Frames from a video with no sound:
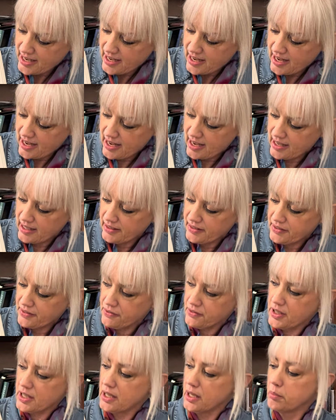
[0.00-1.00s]
And
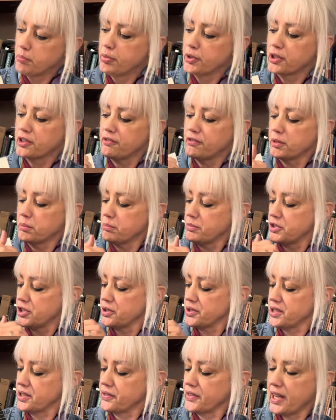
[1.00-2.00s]
a book from
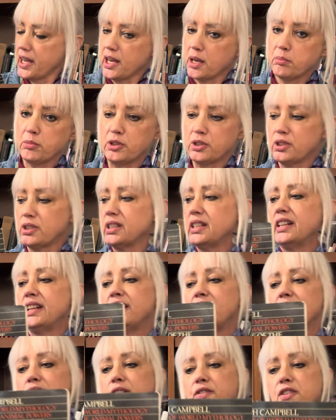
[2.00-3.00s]
Joseph Campbell,
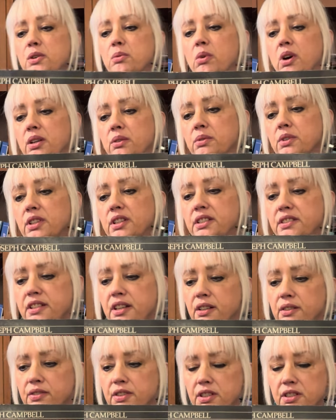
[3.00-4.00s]
if you want to really
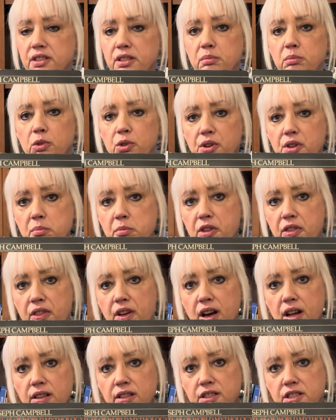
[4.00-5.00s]
delve into more of the
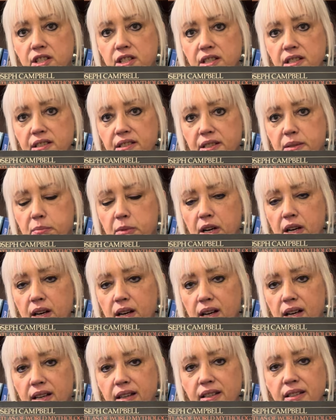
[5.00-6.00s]
mythologies
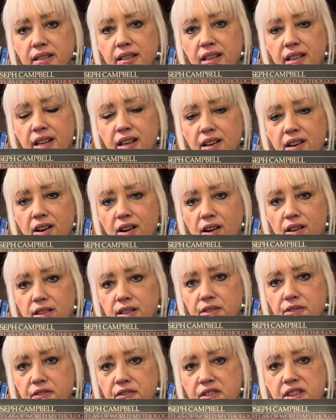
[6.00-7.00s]
behind all
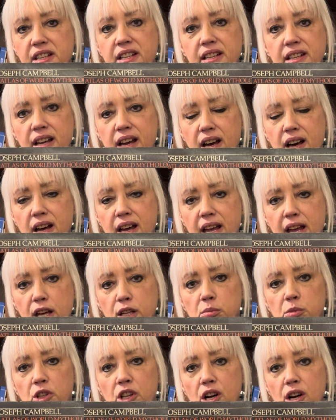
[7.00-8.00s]
of the
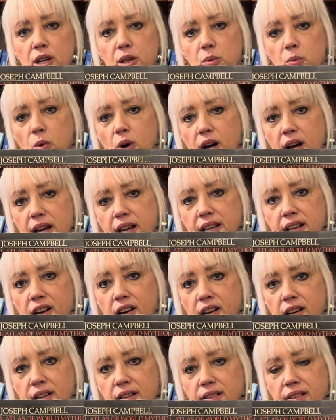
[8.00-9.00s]
animal art, why
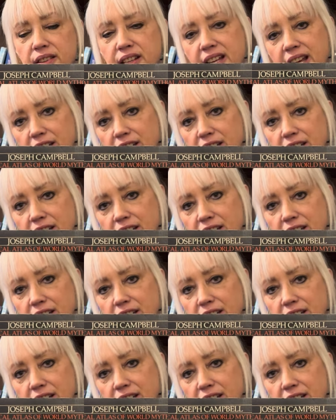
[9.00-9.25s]
are the